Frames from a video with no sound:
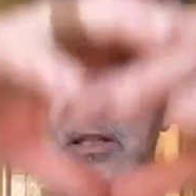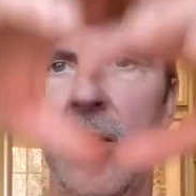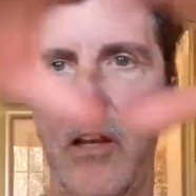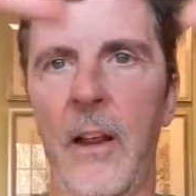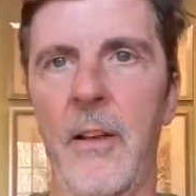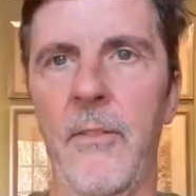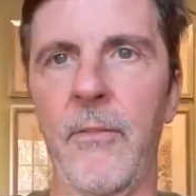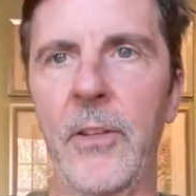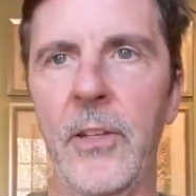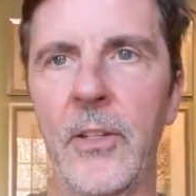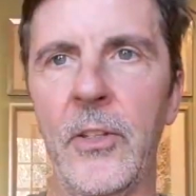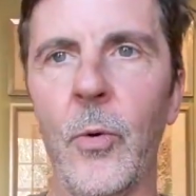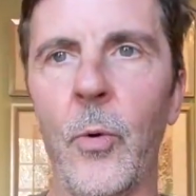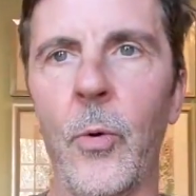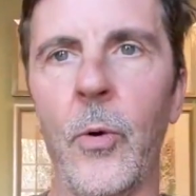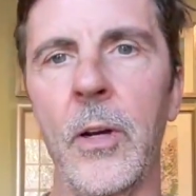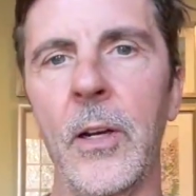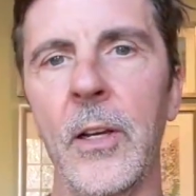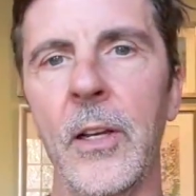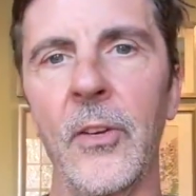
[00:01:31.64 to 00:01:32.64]
of this
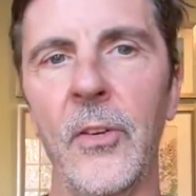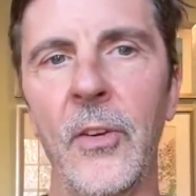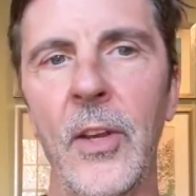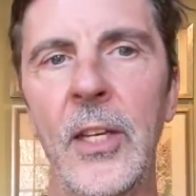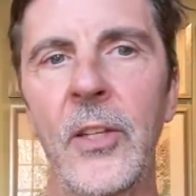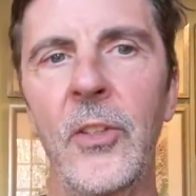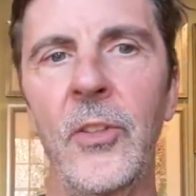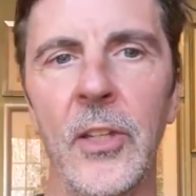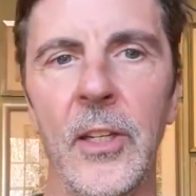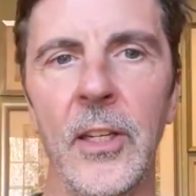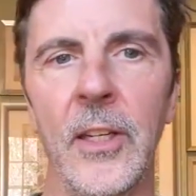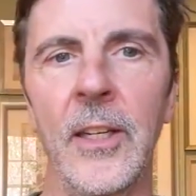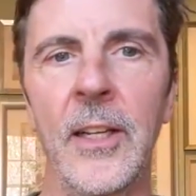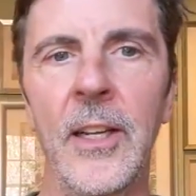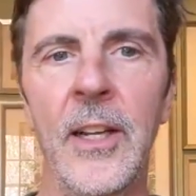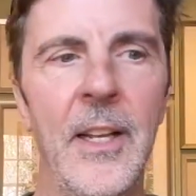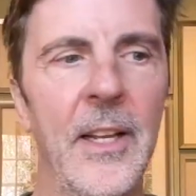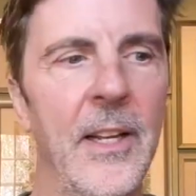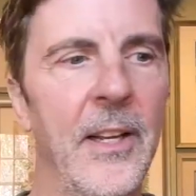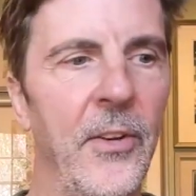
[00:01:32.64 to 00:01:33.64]
organization
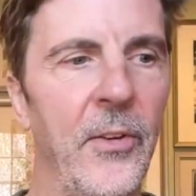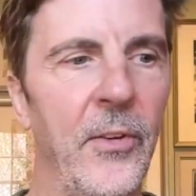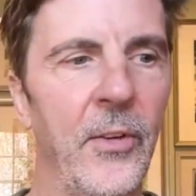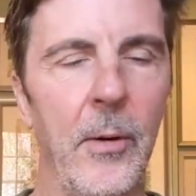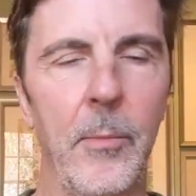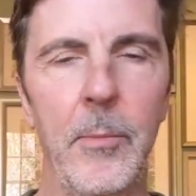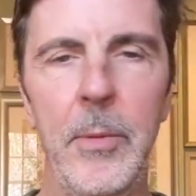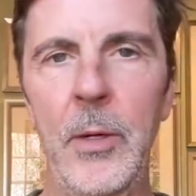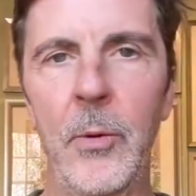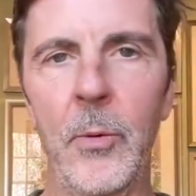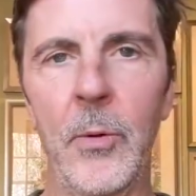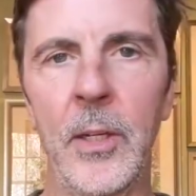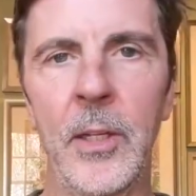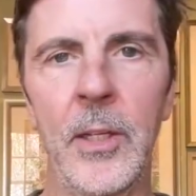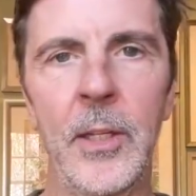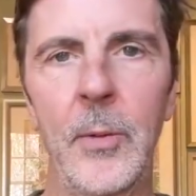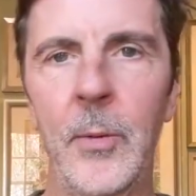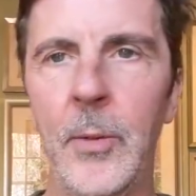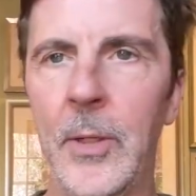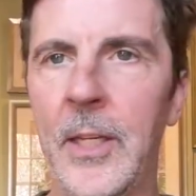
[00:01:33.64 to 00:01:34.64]
so be
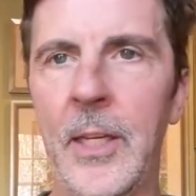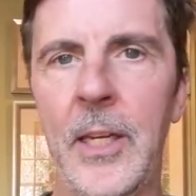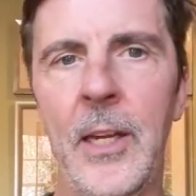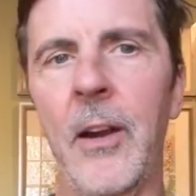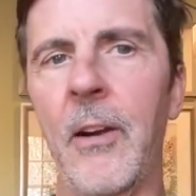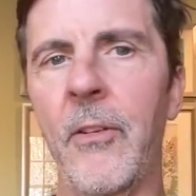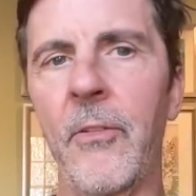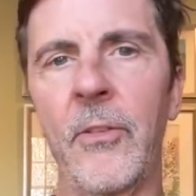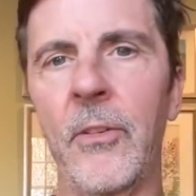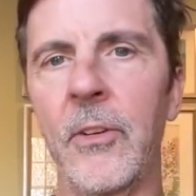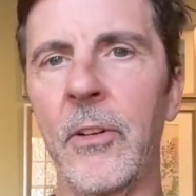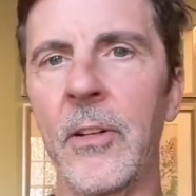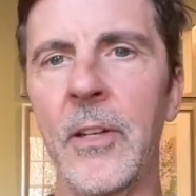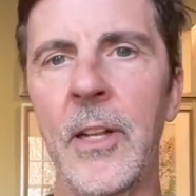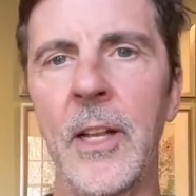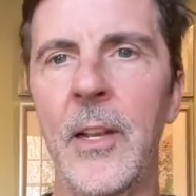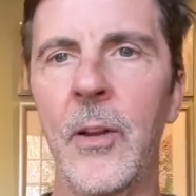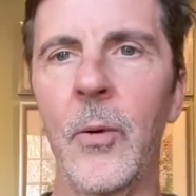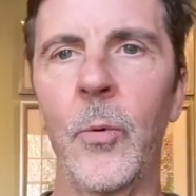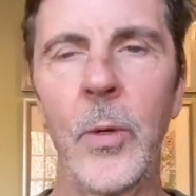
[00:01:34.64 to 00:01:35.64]
really really careful
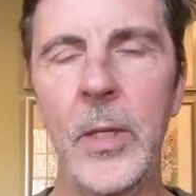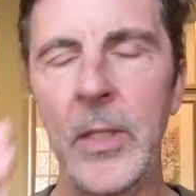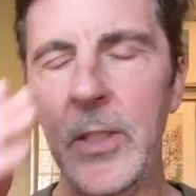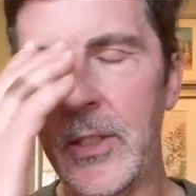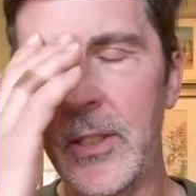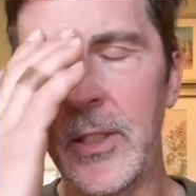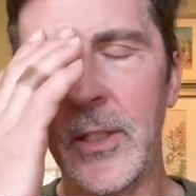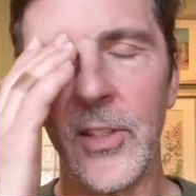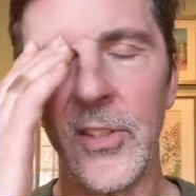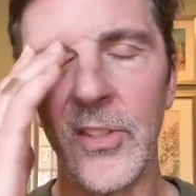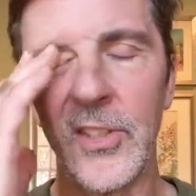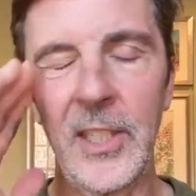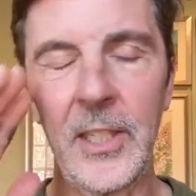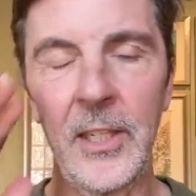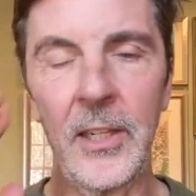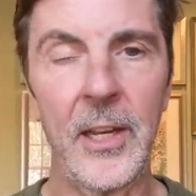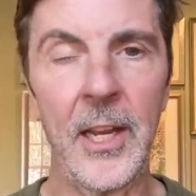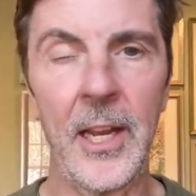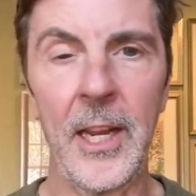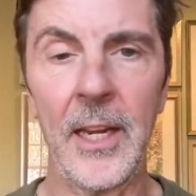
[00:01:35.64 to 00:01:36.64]
we still see
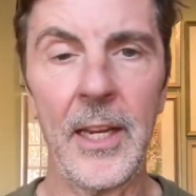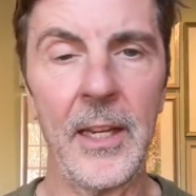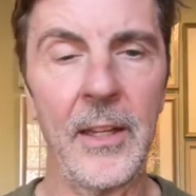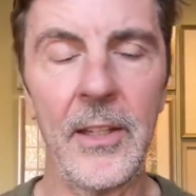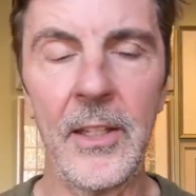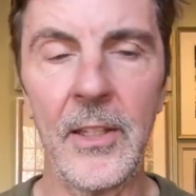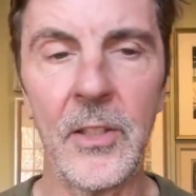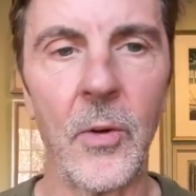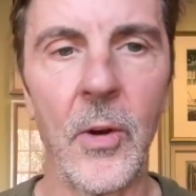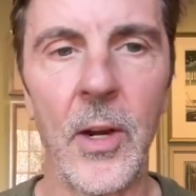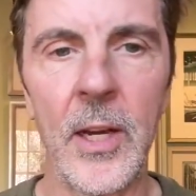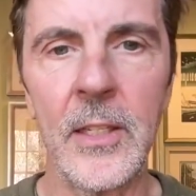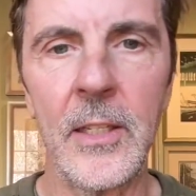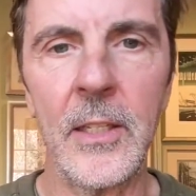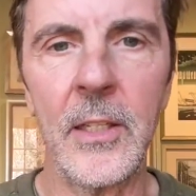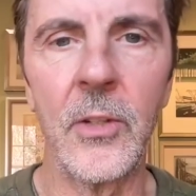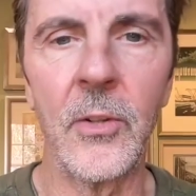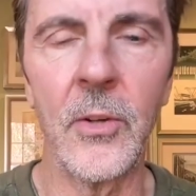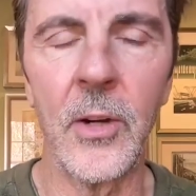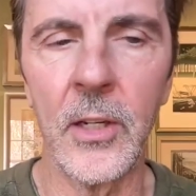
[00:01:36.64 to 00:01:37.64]
today these
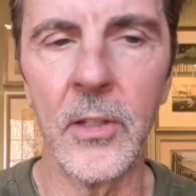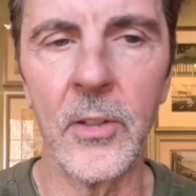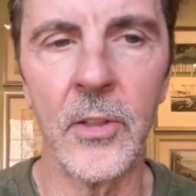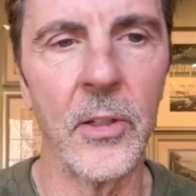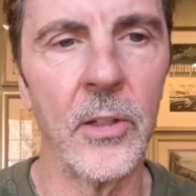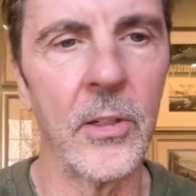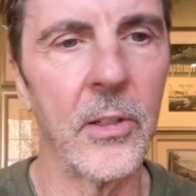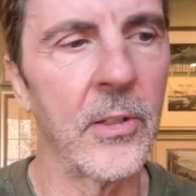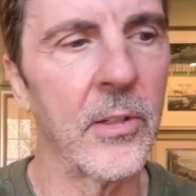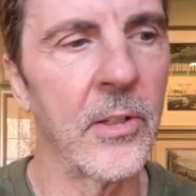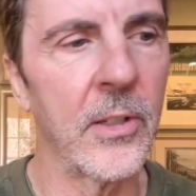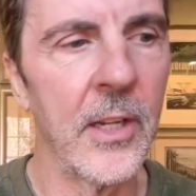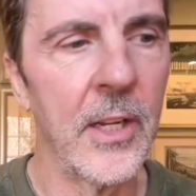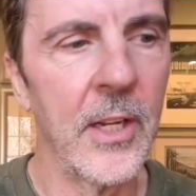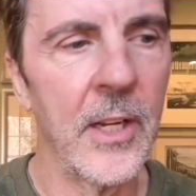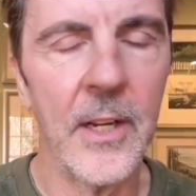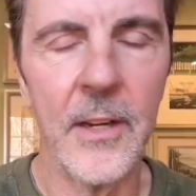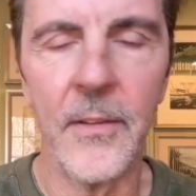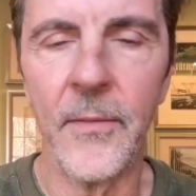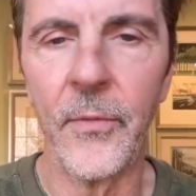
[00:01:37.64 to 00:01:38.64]
crazy structures
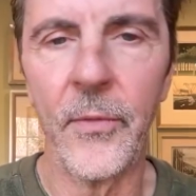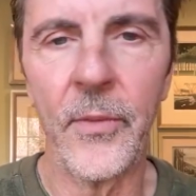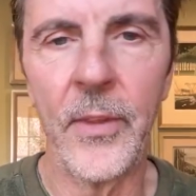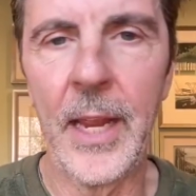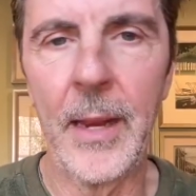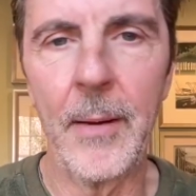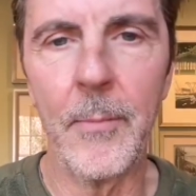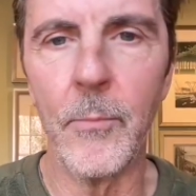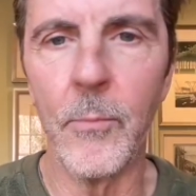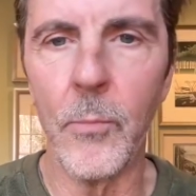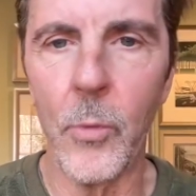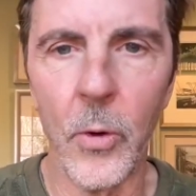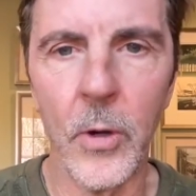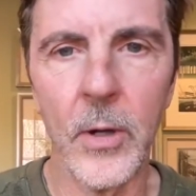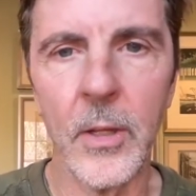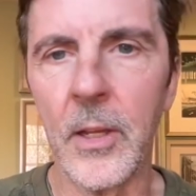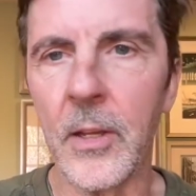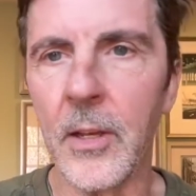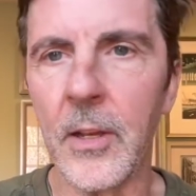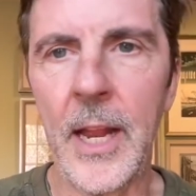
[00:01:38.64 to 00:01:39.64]
that more
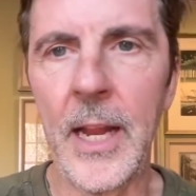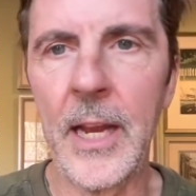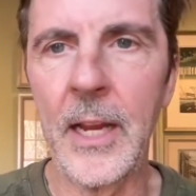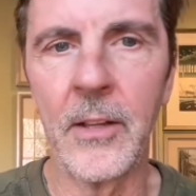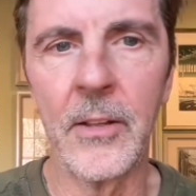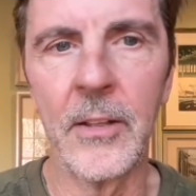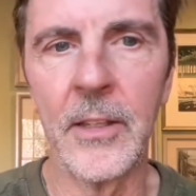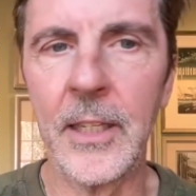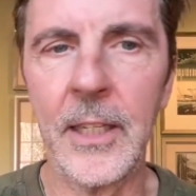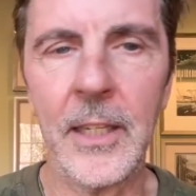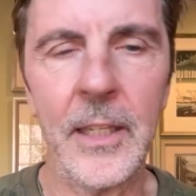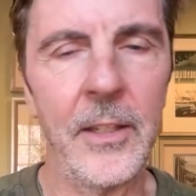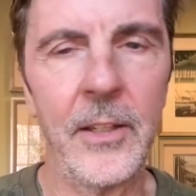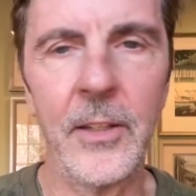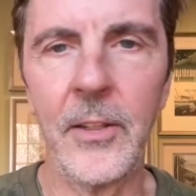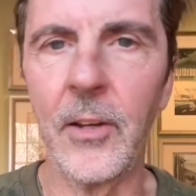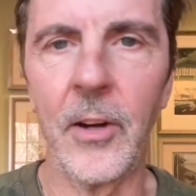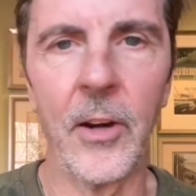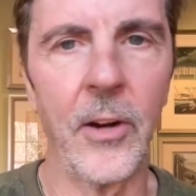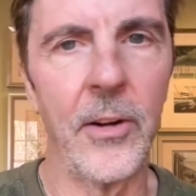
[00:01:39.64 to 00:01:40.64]
than likely
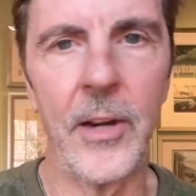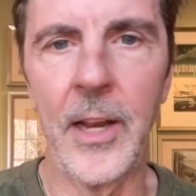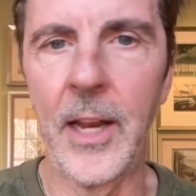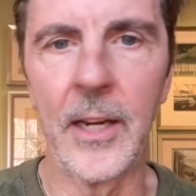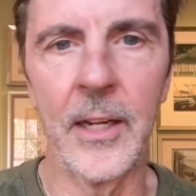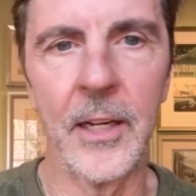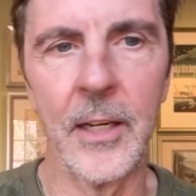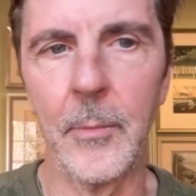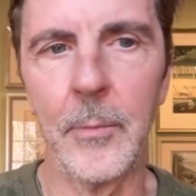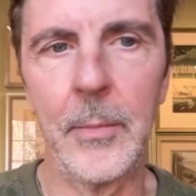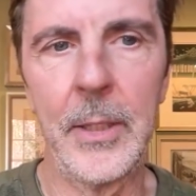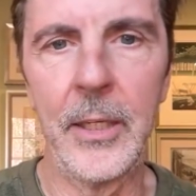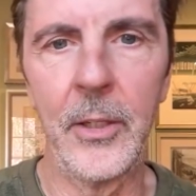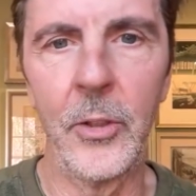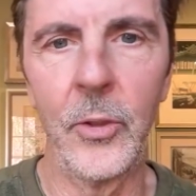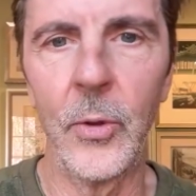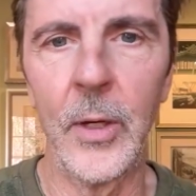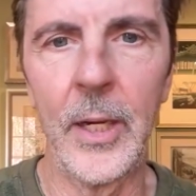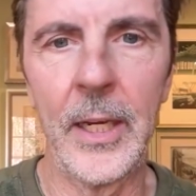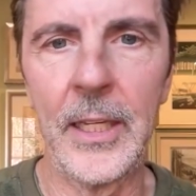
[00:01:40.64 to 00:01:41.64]
are not going to beat
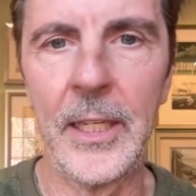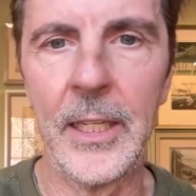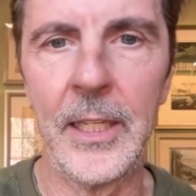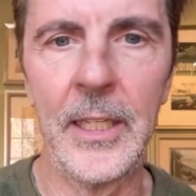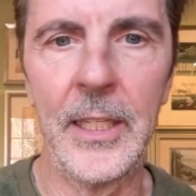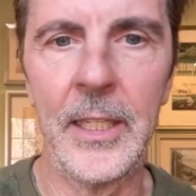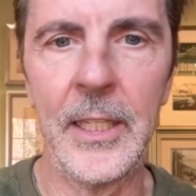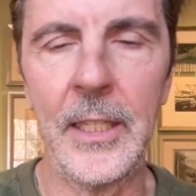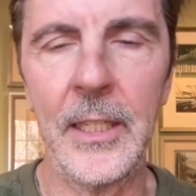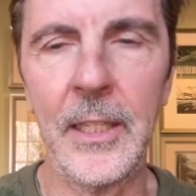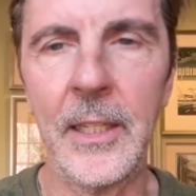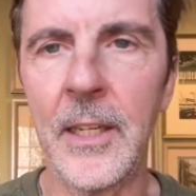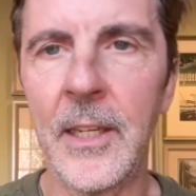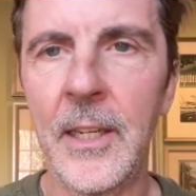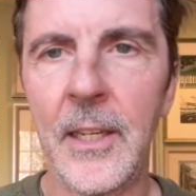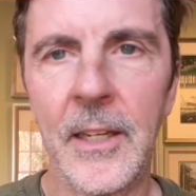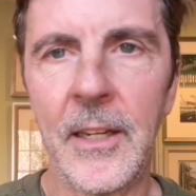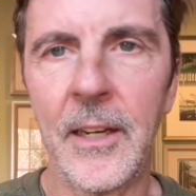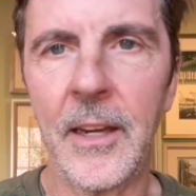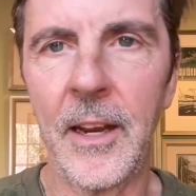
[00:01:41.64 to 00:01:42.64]
280E
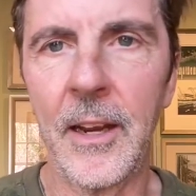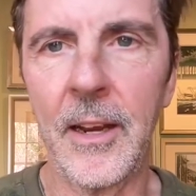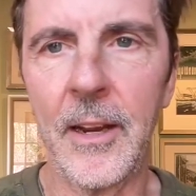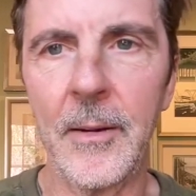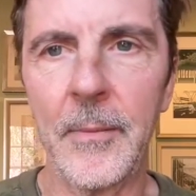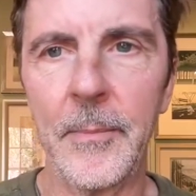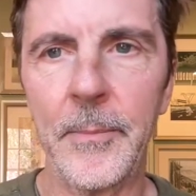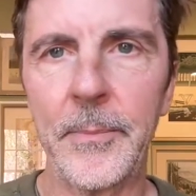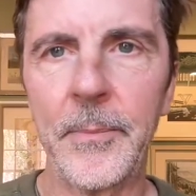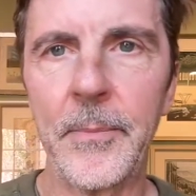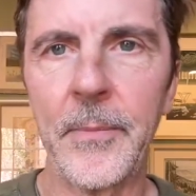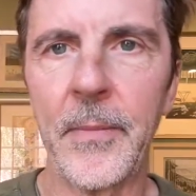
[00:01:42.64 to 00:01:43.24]
um,